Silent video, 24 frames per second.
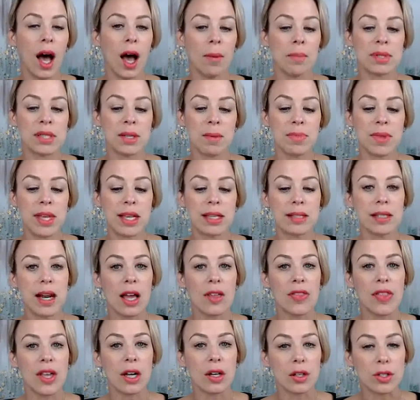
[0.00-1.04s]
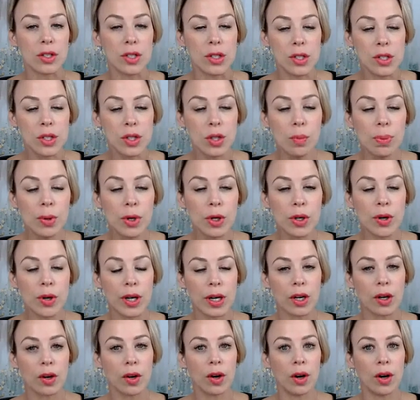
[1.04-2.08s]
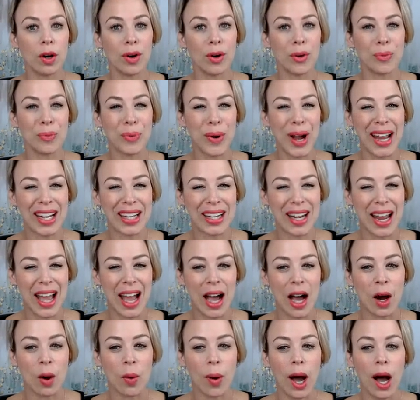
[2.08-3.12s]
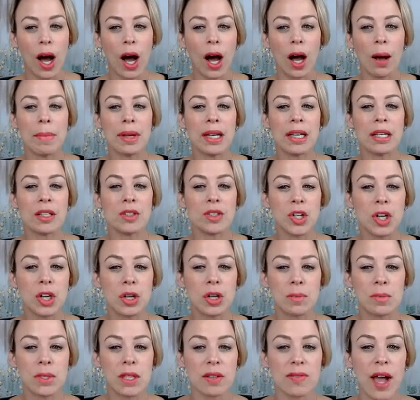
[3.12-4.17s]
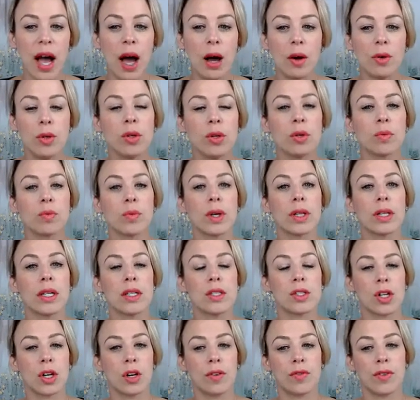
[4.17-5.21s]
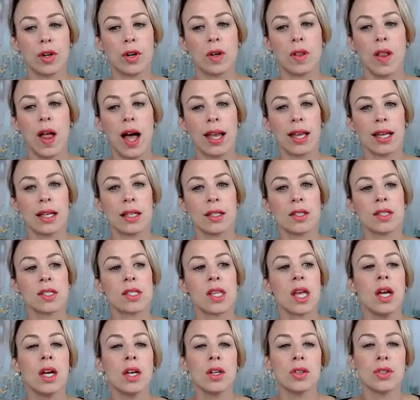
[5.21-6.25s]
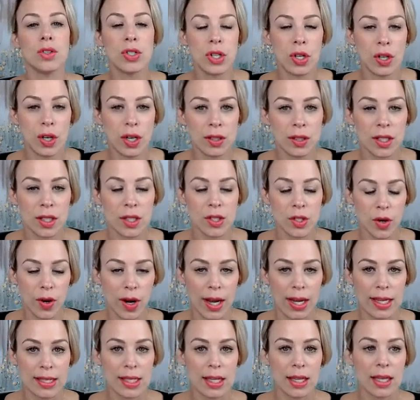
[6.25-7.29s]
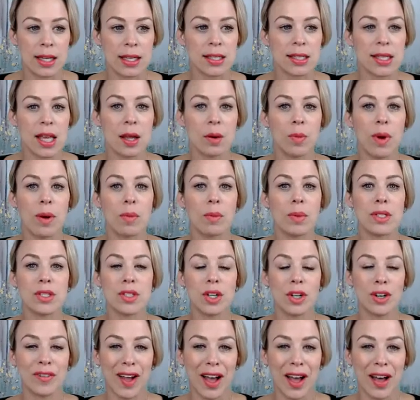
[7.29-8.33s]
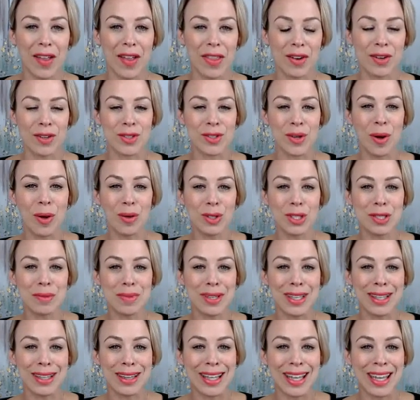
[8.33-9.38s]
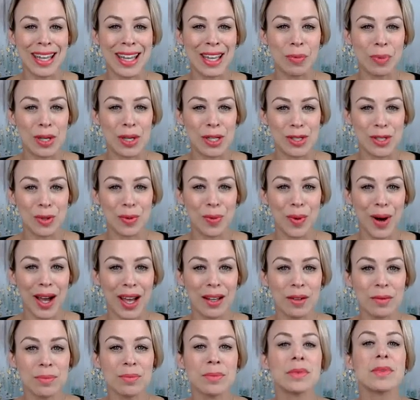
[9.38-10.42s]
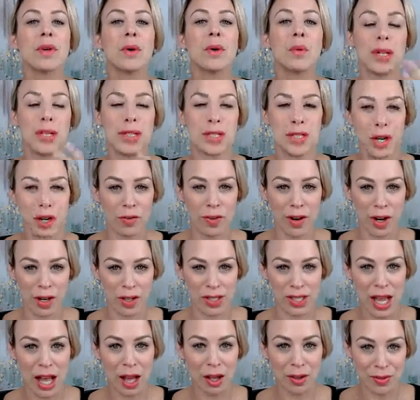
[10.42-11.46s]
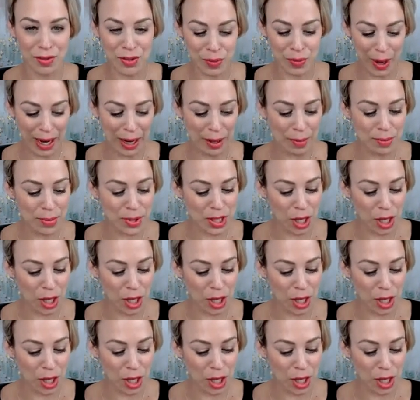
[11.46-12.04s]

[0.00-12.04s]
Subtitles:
Some things that I think are super critical right now in terms of how you can really serve your clients during this crisis. And when we serve others, ultimately we do what? We serve ourselves, right?